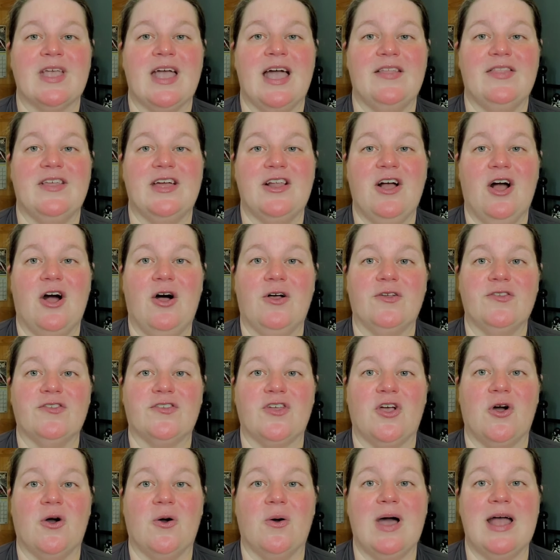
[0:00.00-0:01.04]
And then
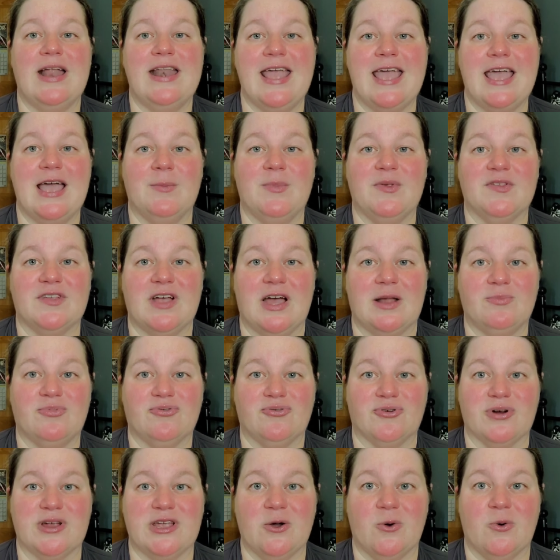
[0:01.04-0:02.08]
also an Amazon
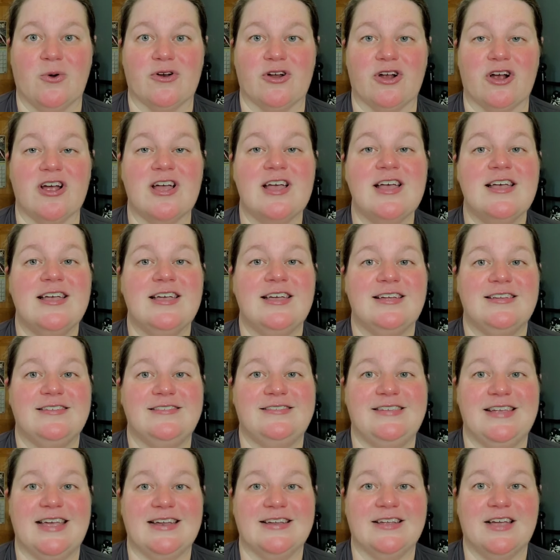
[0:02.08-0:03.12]
pre-order
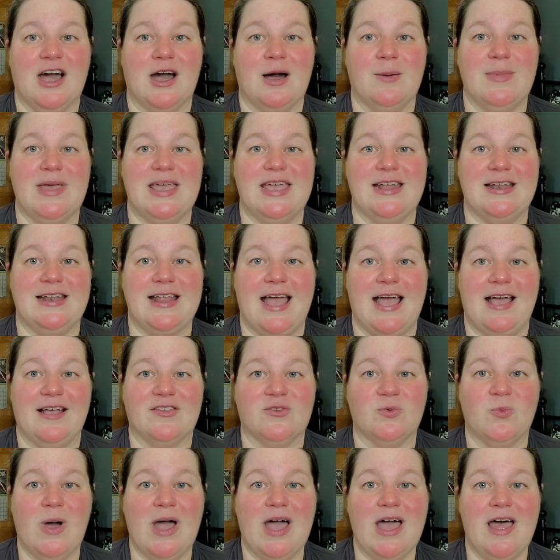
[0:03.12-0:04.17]
did come in
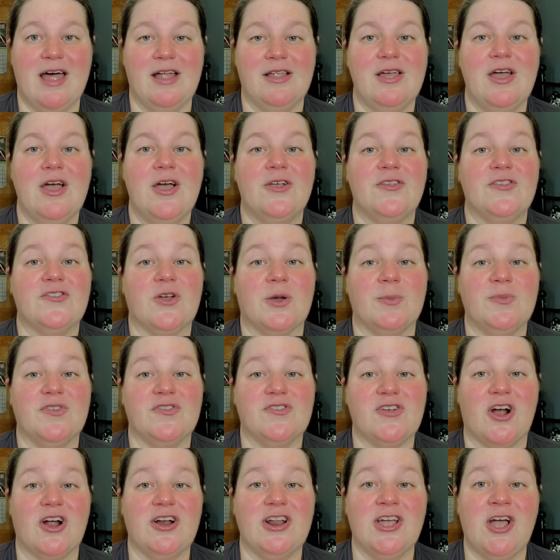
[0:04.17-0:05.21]
as well. So I'm
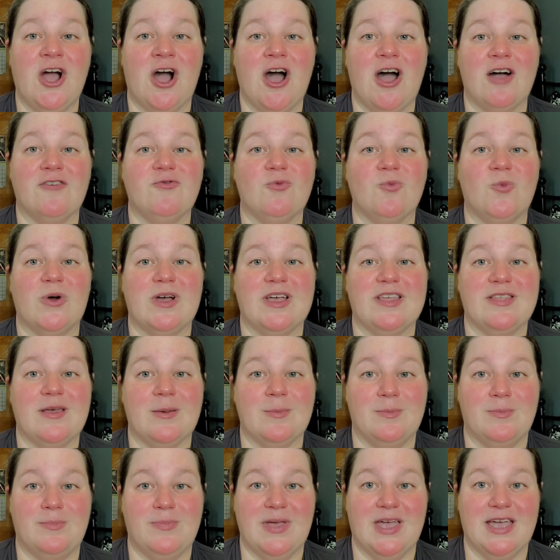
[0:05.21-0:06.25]
starting off with
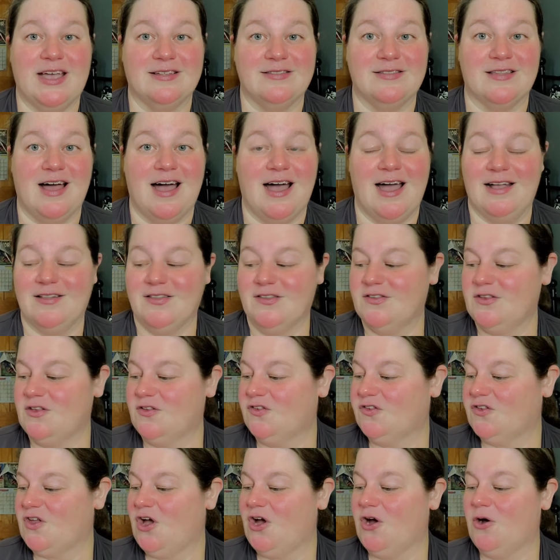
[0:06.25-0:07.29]
Big Lots.
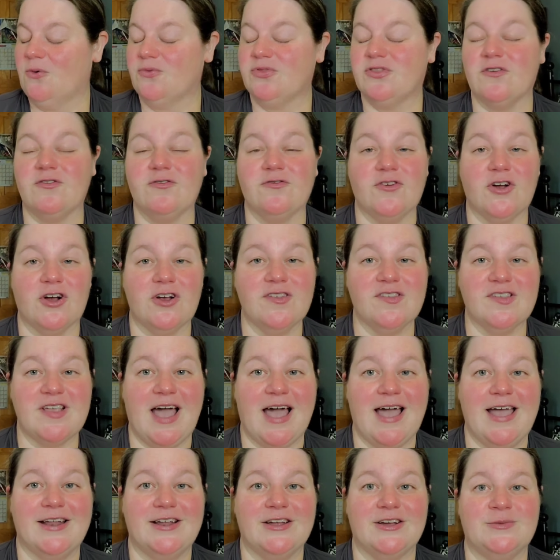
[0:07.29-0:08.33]
So the first
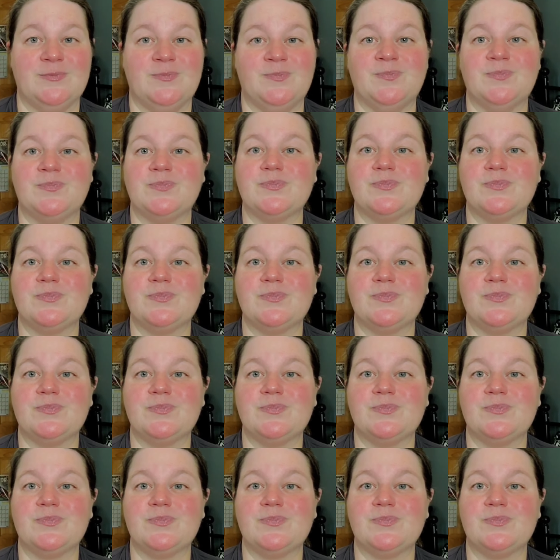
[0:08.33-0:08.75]
item